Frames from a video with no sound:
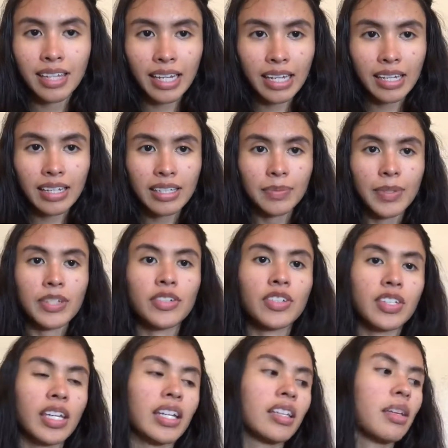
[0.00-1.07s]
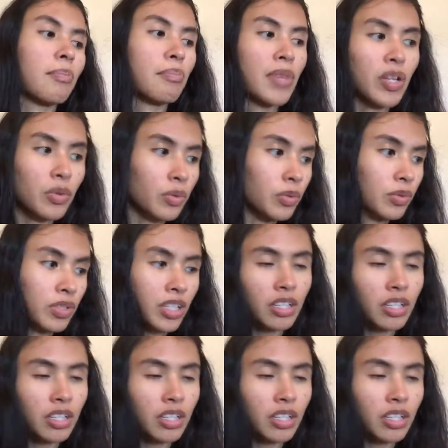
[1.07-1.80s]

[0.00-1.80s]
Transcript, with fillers: like especially like the muddled,